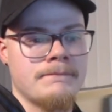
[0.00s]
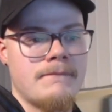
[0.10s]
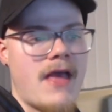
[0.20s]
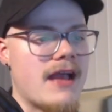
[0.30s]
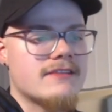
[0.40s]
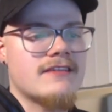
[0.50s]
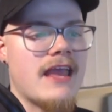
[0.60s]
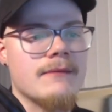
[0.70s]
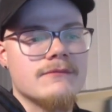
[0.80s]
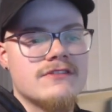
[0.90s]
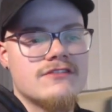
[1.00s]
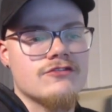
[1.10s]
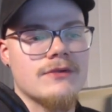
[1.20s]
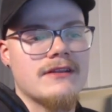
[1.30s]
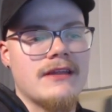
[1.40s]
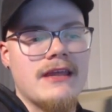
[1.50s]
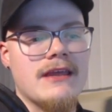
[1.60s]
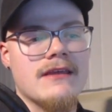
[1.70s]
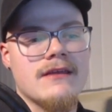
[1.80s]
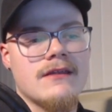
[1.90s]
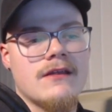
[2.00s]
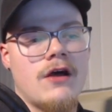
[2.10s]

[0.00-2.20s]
X Games, Street League,